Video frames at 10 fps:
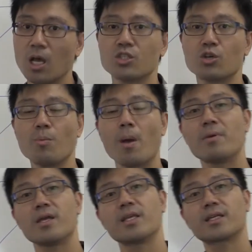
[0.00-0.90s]
So
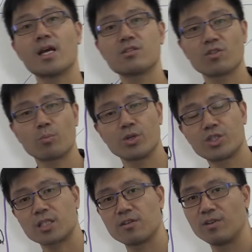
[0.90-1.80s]
remember, in the case of the
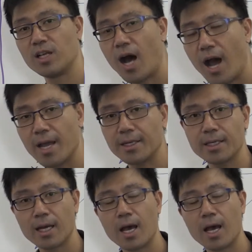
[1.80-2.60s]
projective line,